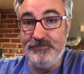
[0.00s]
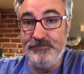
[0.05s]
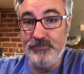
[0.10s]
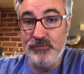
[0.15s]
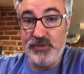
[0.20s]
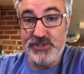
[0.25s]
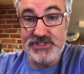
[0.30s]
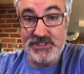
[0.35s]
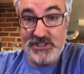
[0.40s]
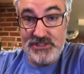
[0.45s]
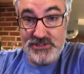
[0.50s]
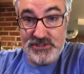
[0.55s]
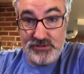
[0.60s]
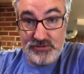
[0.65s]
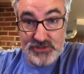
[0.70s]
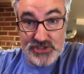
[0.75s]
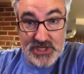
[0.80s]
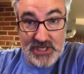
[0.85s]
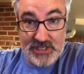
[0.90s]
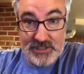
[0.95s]
Whiskies do
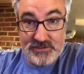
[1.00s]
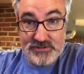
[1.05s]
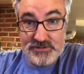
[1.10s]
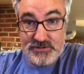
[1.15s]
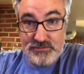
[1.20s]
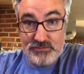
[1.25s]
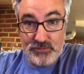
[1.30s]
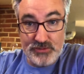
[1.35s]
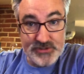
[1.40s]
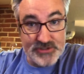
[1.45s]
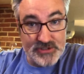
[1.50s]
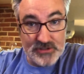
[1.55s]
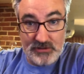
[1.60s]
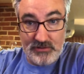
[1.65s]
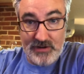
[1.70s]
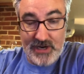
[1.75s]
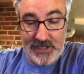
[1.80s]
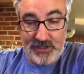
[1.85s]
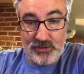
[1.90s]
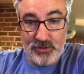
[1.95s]
change once they're
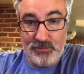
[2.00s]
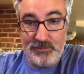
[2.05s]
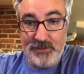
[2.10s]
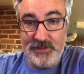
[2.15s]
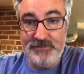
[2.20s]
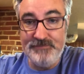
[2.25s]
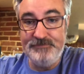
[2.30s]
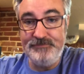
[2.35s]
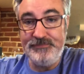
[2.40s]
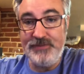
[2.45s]
cracked open.